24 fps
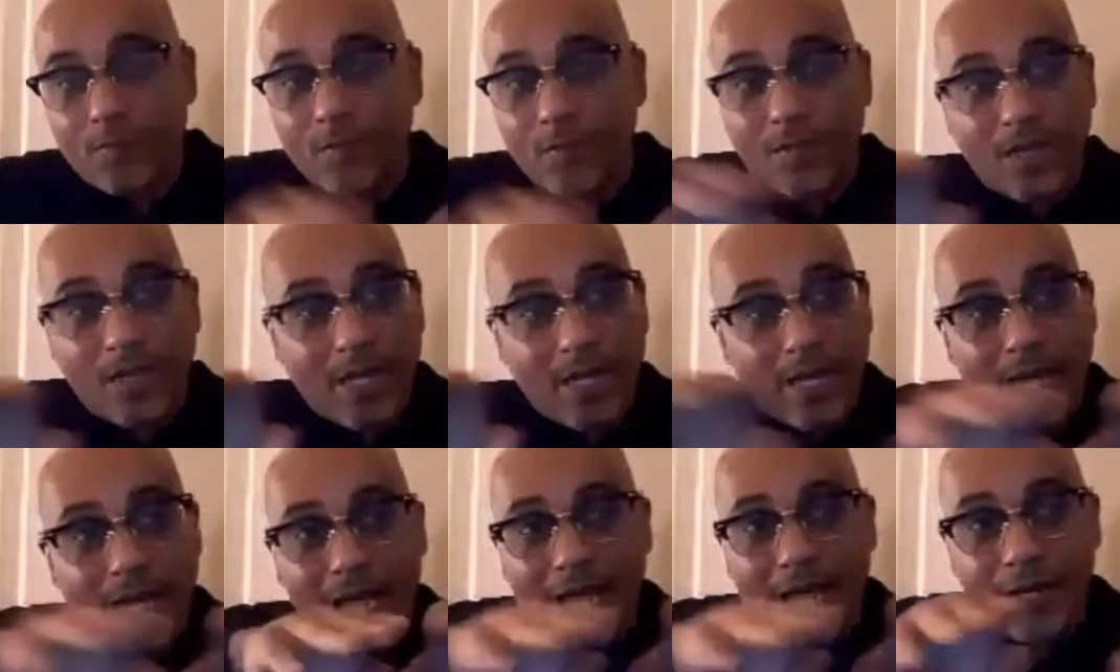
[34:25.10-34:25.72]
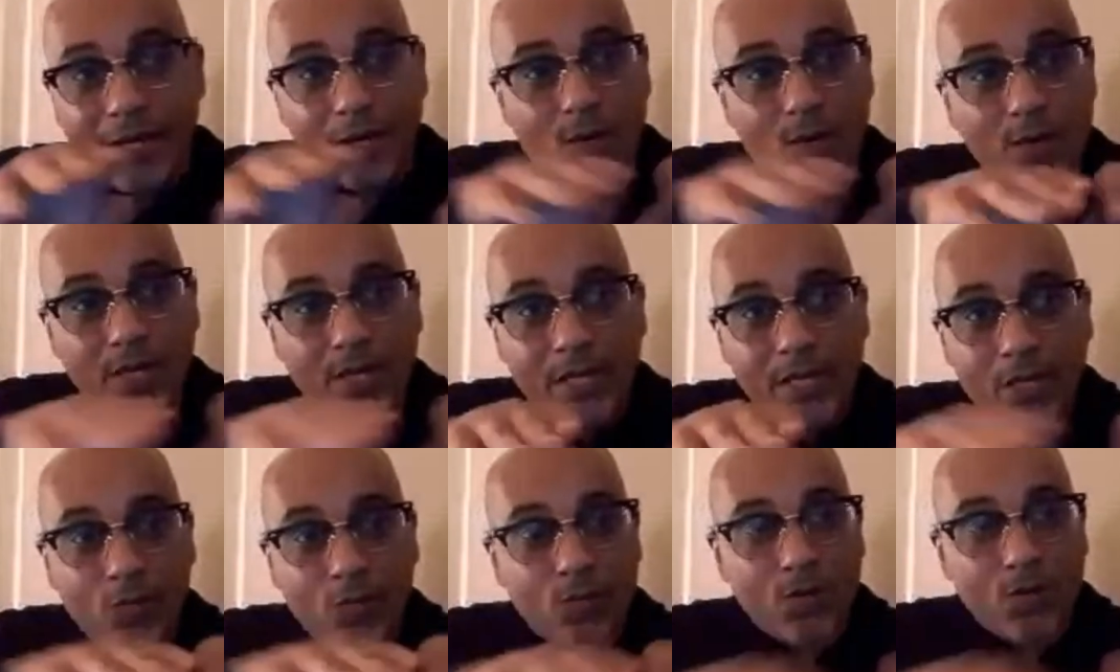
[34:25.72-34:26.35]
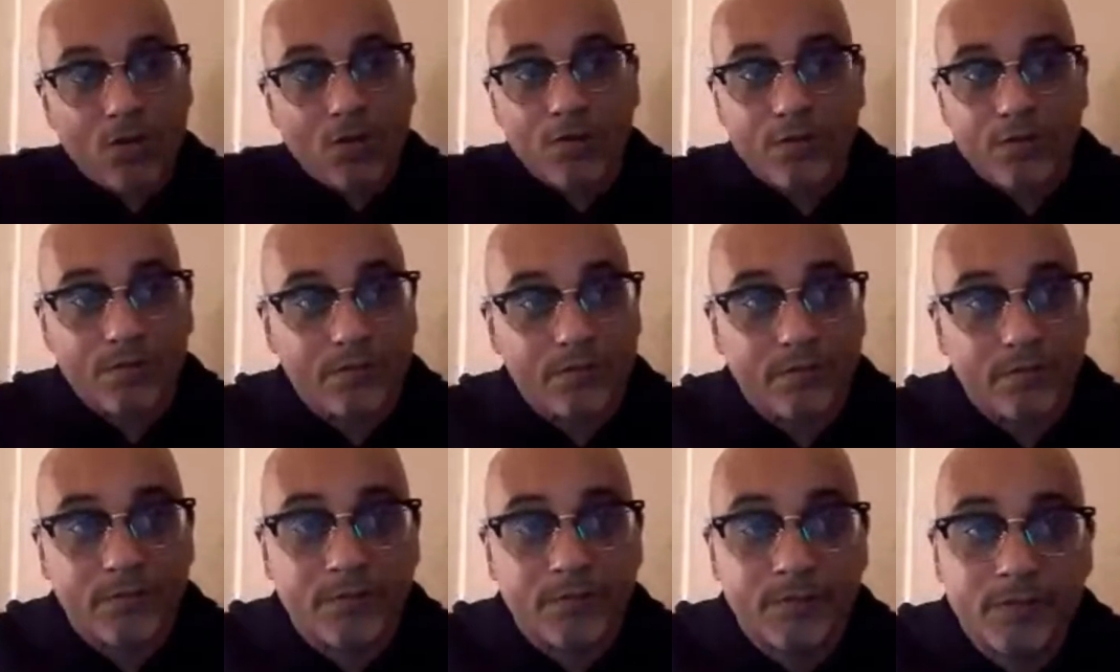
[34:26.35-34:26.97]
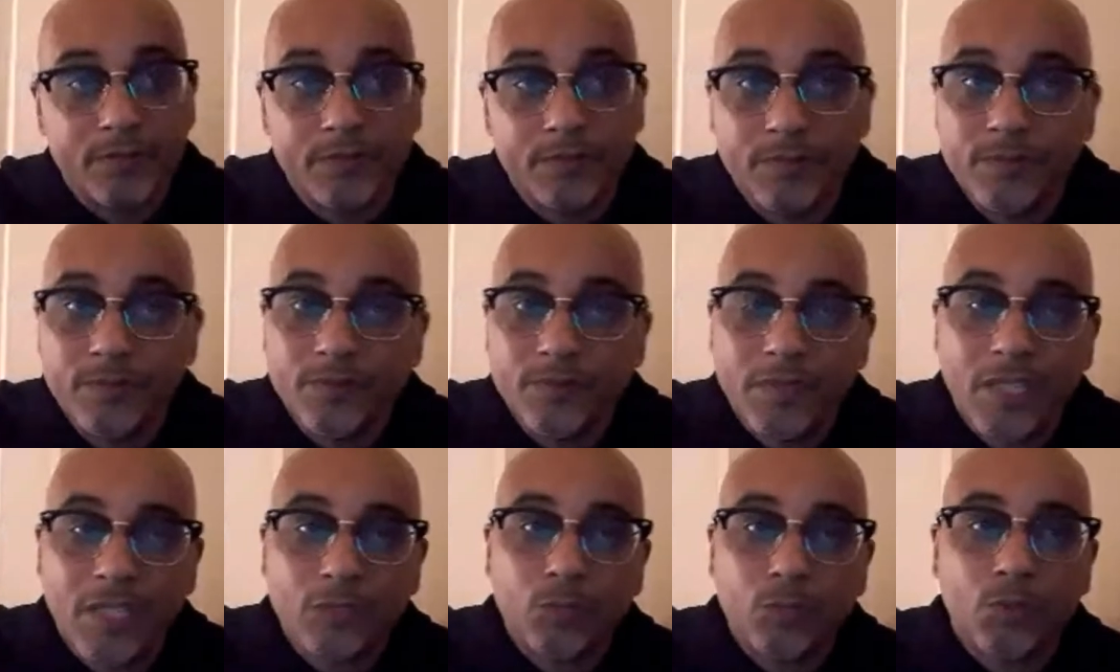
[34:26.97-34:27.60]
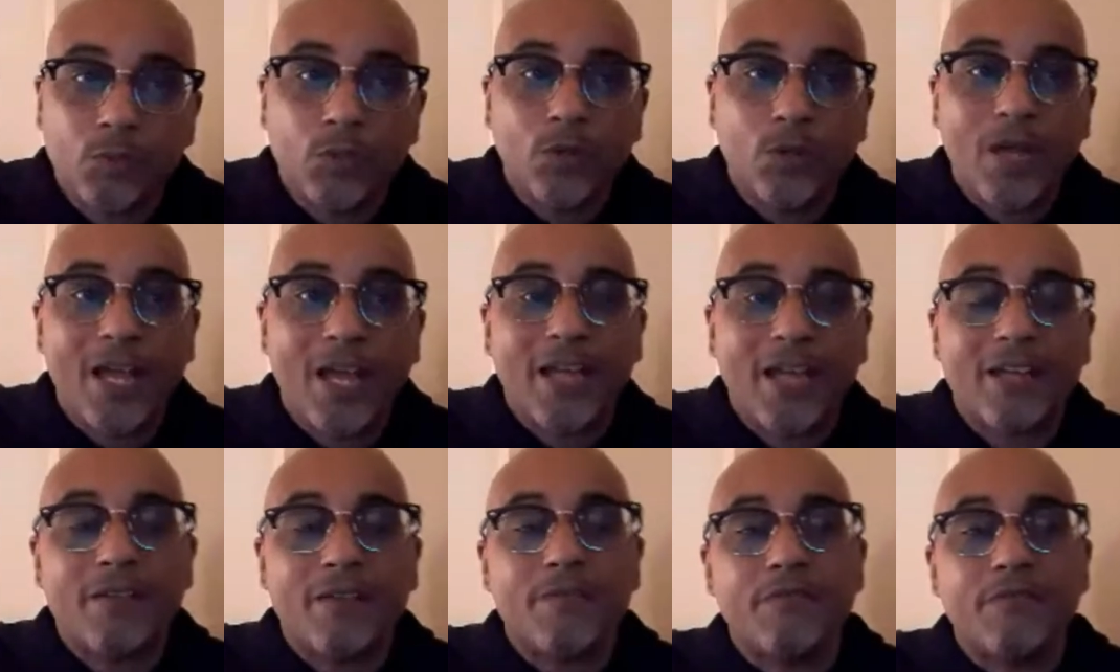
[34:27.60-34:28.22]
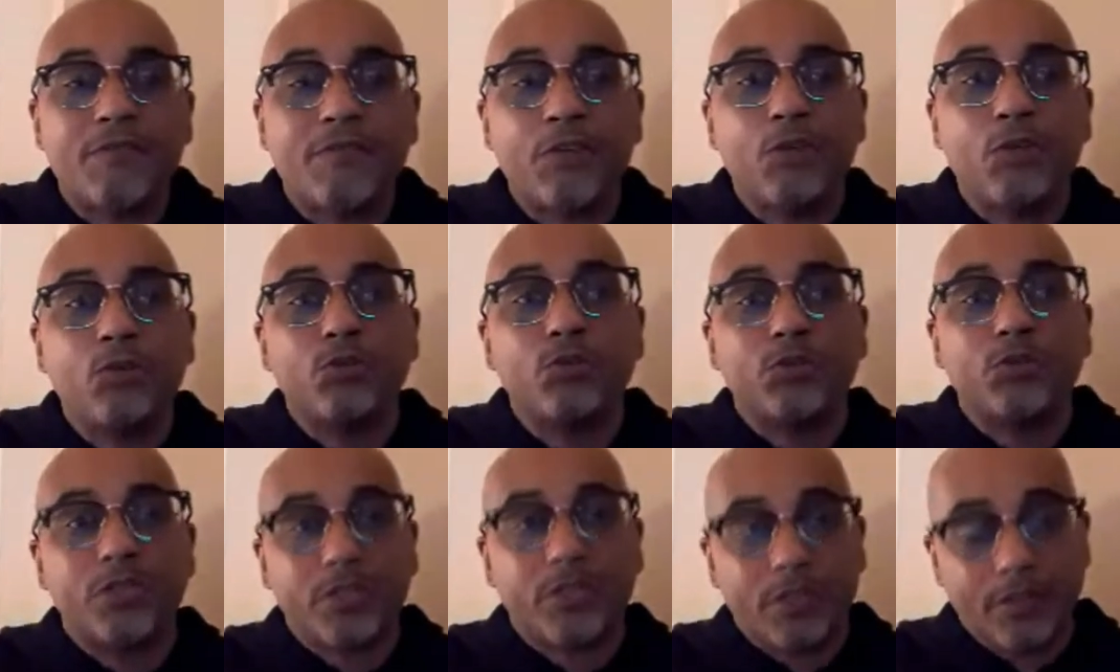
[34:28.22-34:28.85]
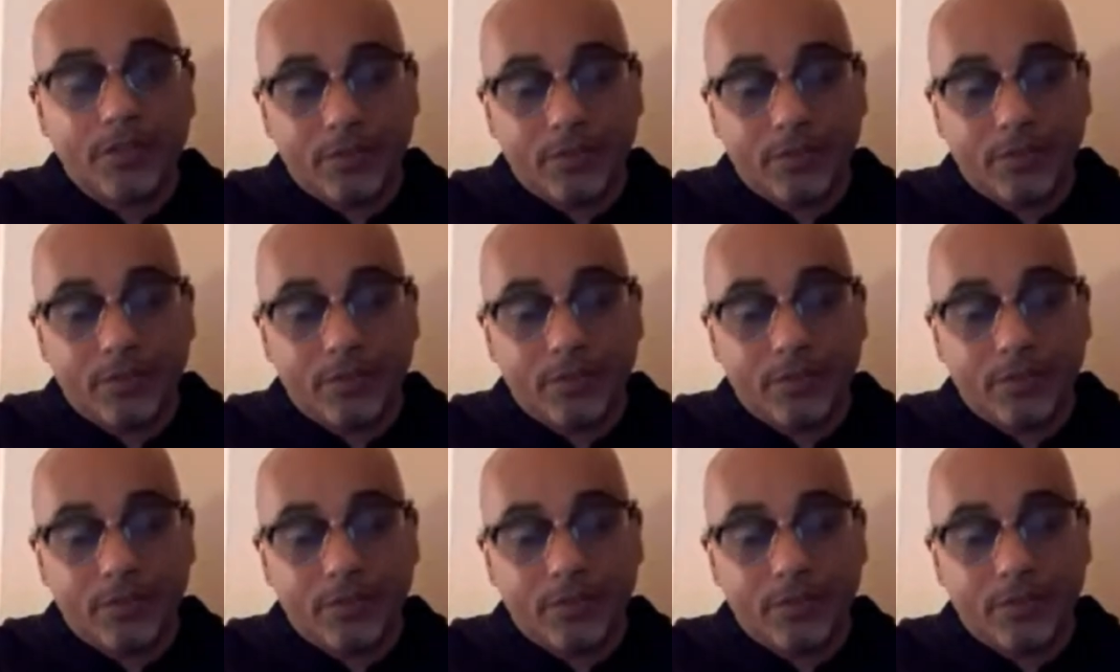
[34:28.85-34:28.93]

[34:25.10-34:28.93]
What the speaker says: Can't have no equal. That's when you have confusion.